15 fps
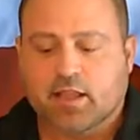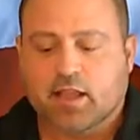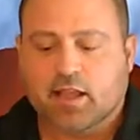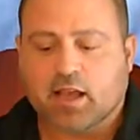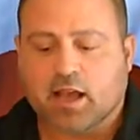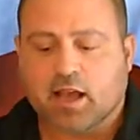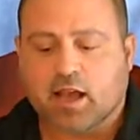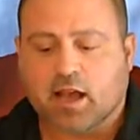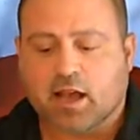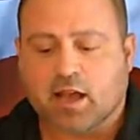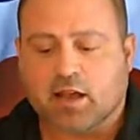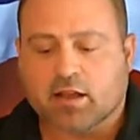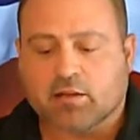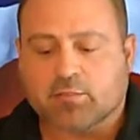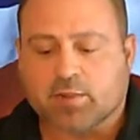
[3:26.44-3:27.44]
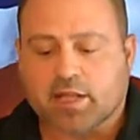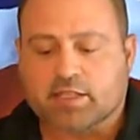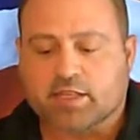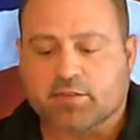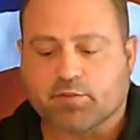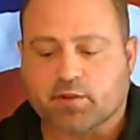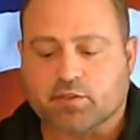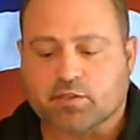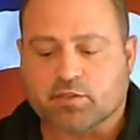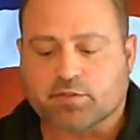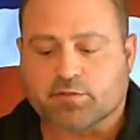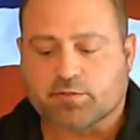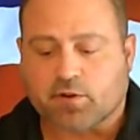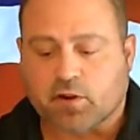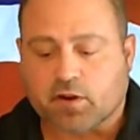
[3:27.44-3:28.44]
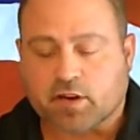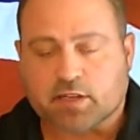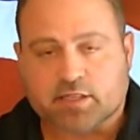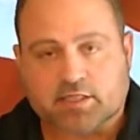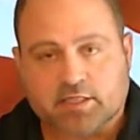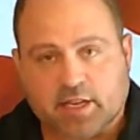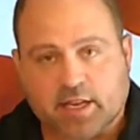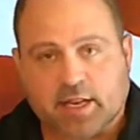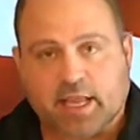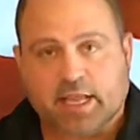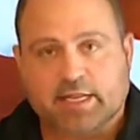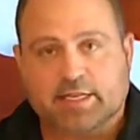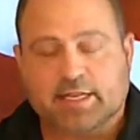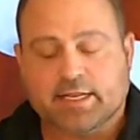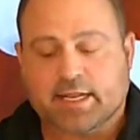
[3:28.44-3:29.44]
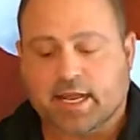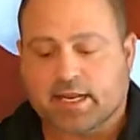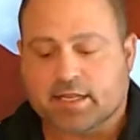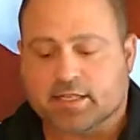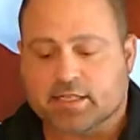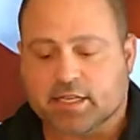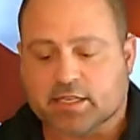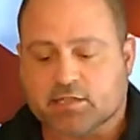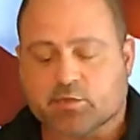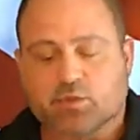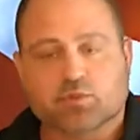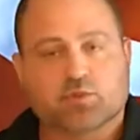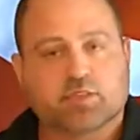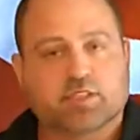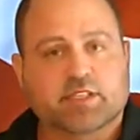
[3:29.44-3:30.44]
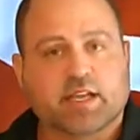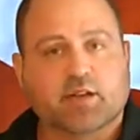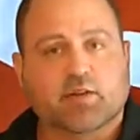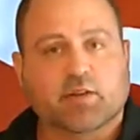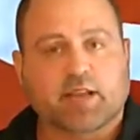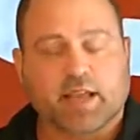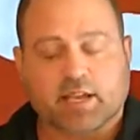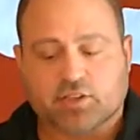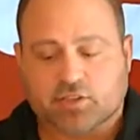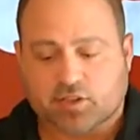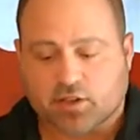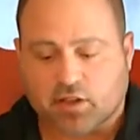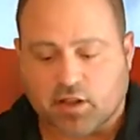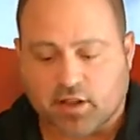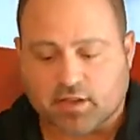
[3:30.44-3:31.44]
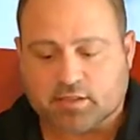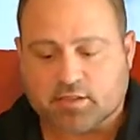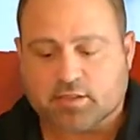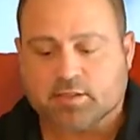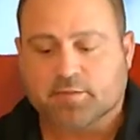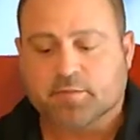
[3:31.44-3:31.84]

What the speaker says: Plessy versus Ferguson, 1896, which was segregation laws.